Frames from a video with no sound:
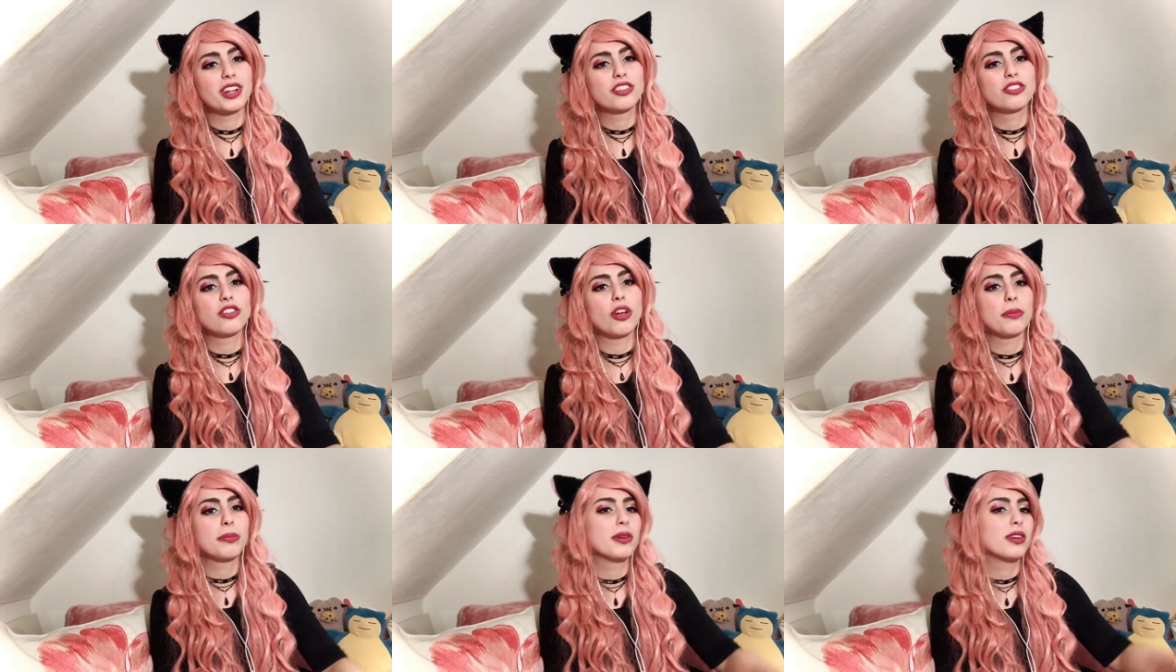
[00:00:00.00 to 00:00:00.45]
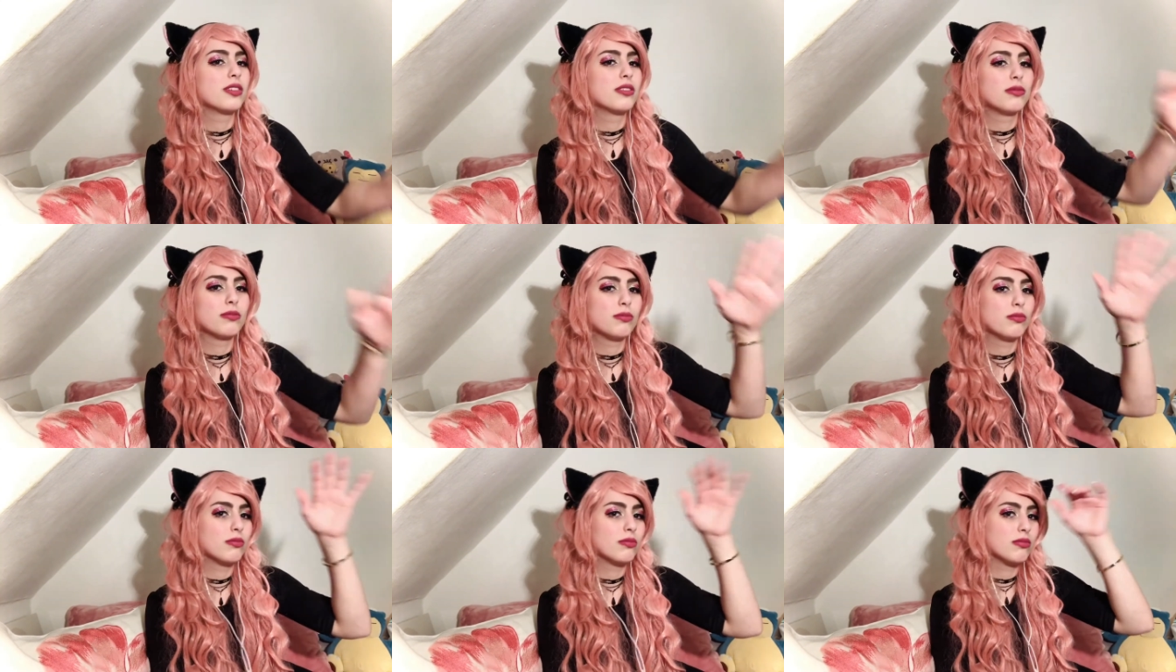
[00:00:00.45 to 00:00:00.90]
I stopped at,
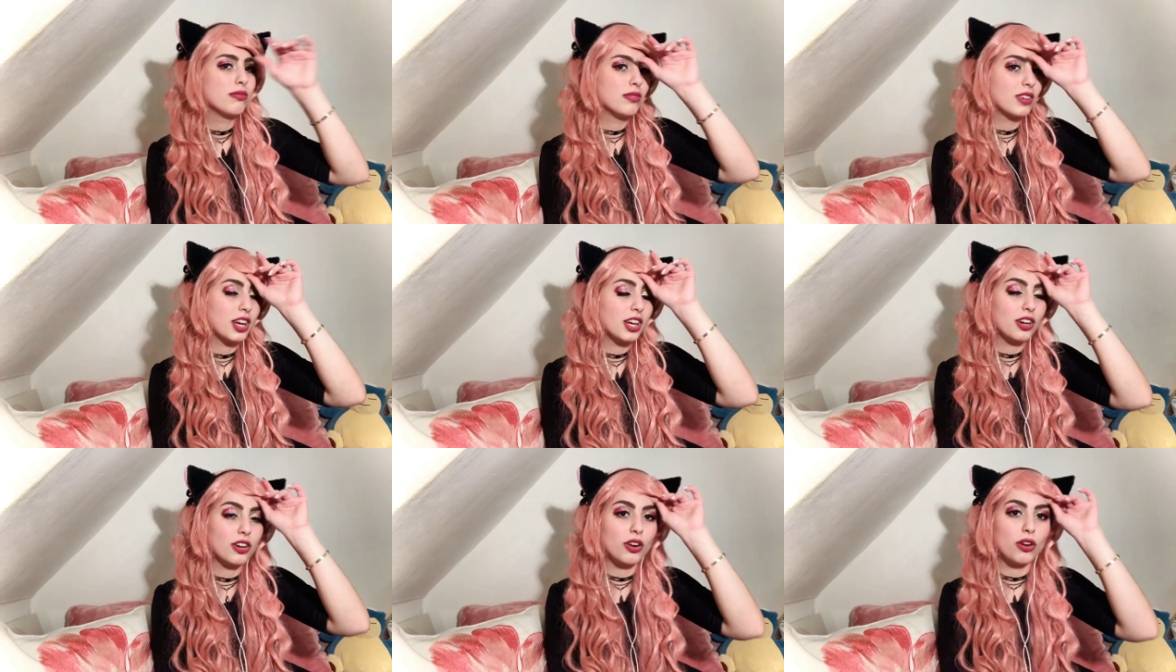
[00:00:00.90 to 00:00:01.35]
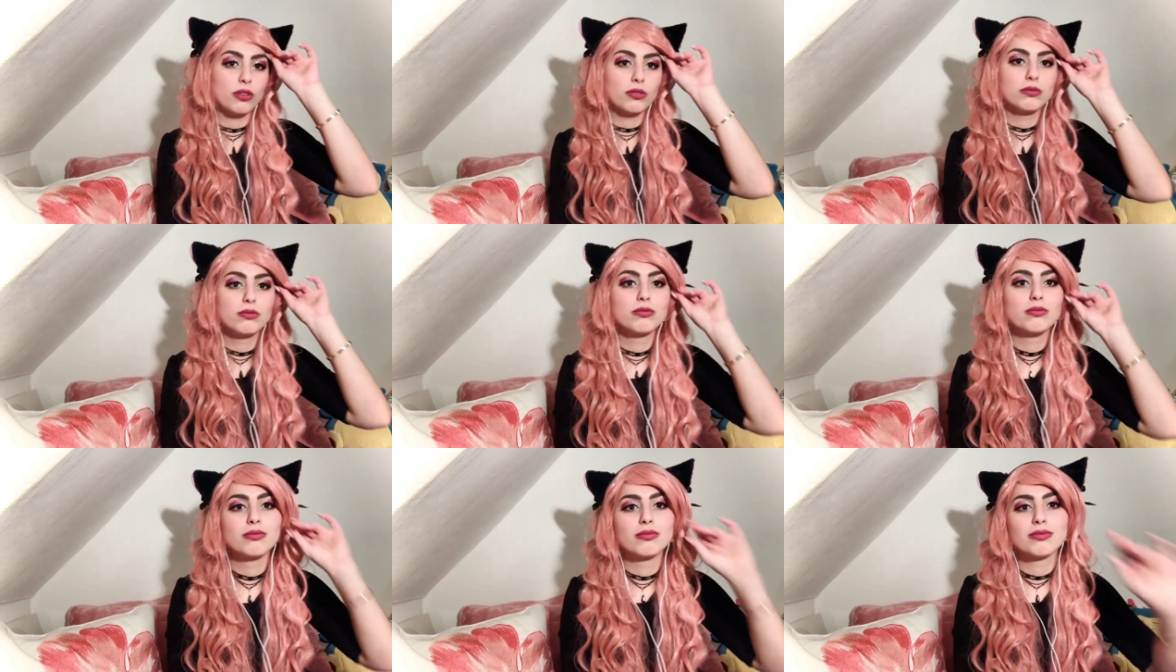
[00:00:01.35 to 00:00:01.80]
I don't know.
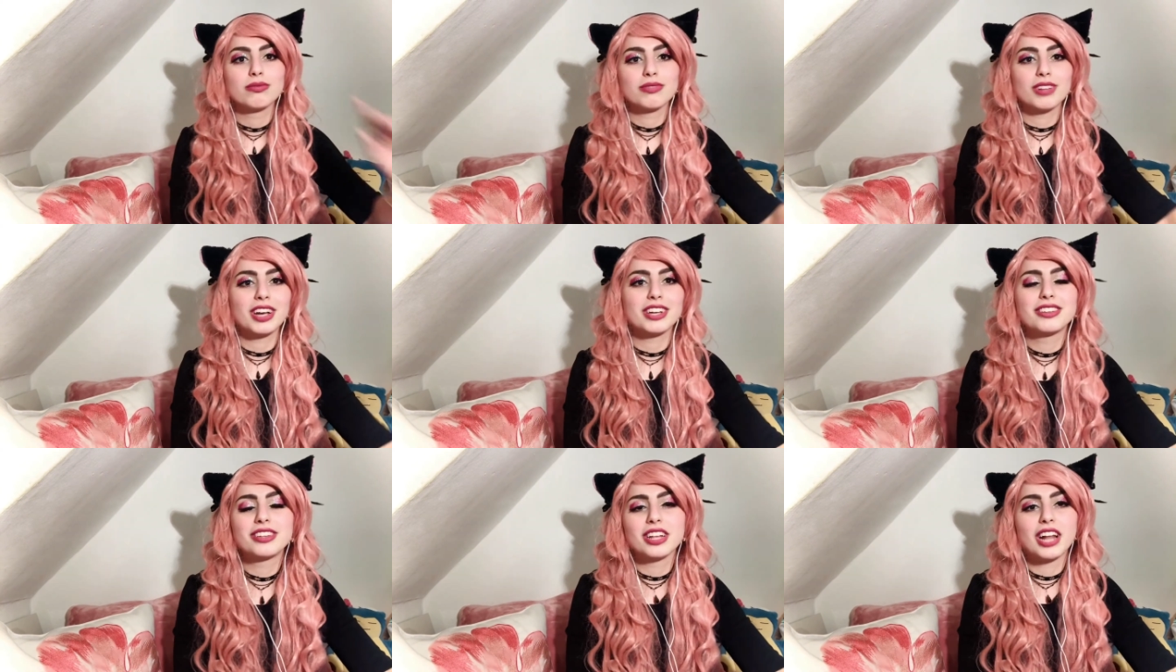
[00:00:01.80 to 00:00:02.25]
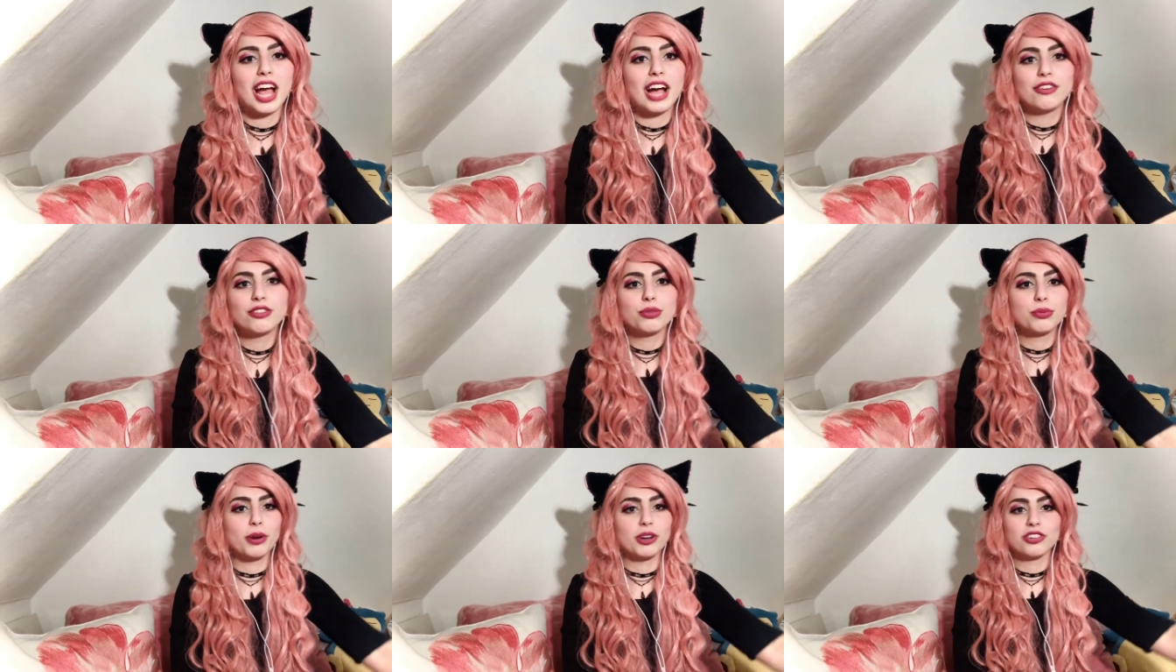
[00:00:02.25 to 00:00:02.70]
I still
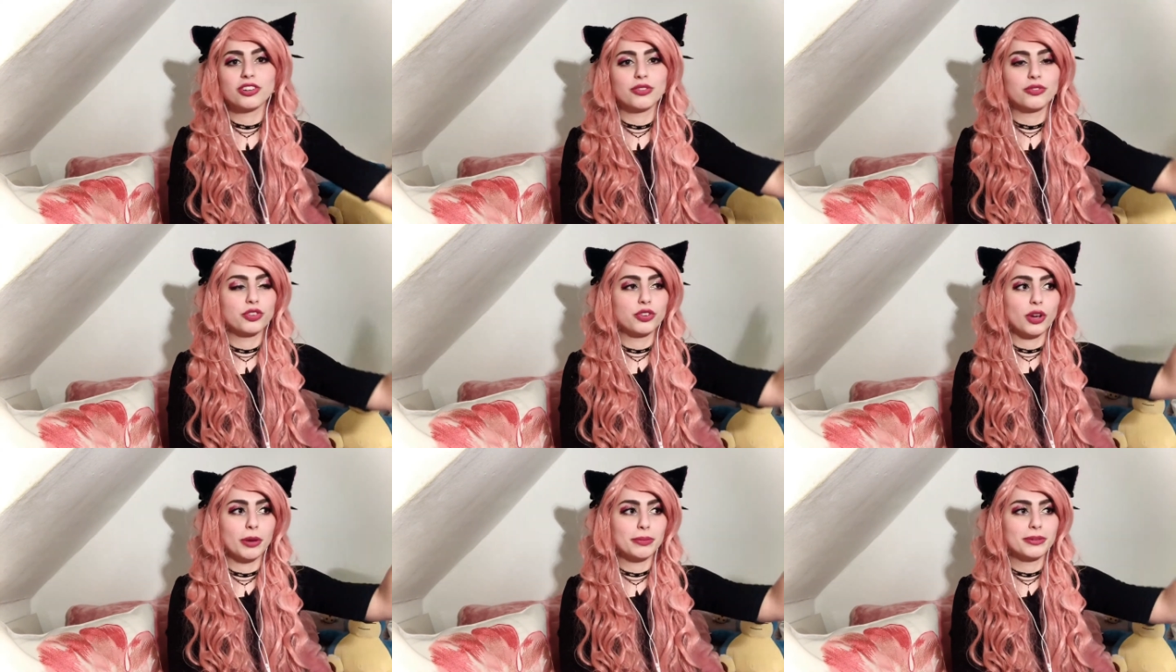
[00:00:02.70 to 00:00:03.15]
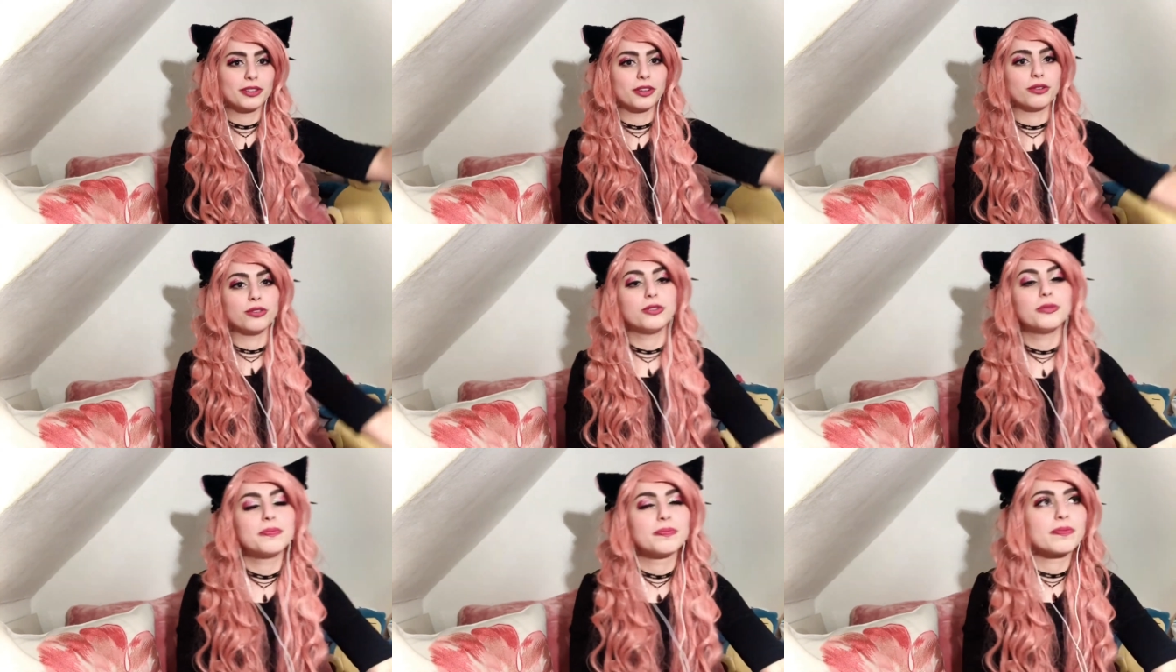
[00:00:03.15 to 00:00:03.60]
have to watch a few
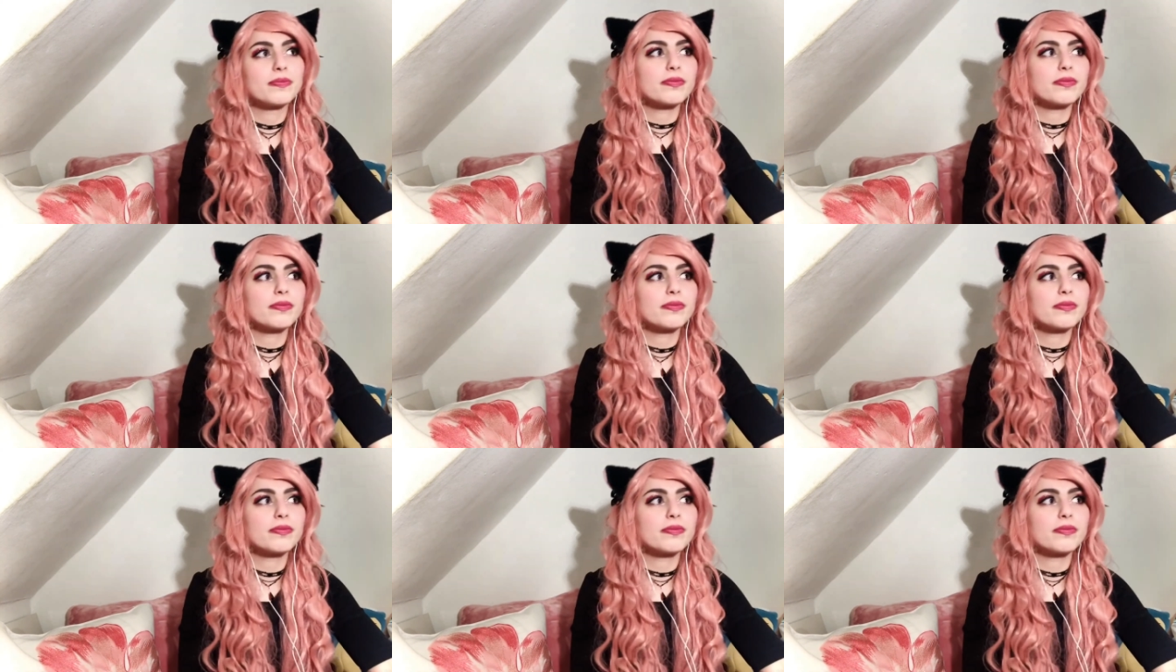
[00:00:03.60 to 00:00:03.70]
episodes.